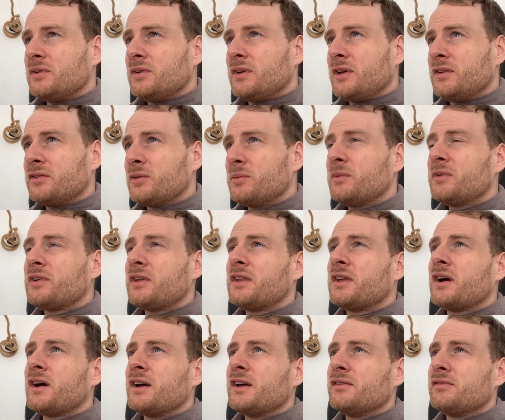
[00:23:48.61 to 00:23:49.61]
It's almost like the
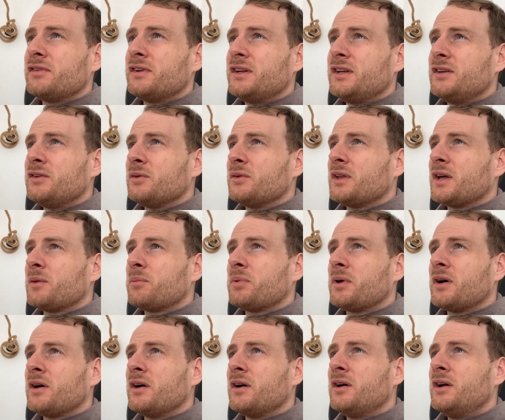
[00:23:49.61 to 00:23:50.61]
eye of a needle, that
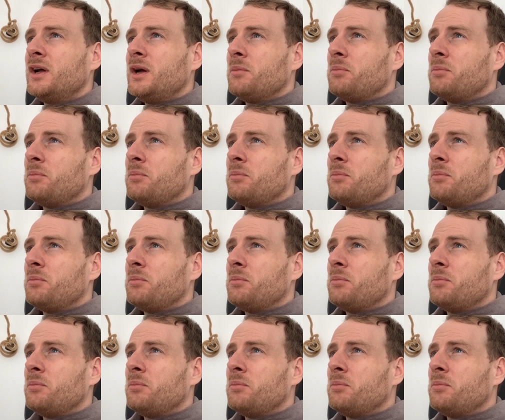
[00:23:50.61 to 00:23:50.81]
part.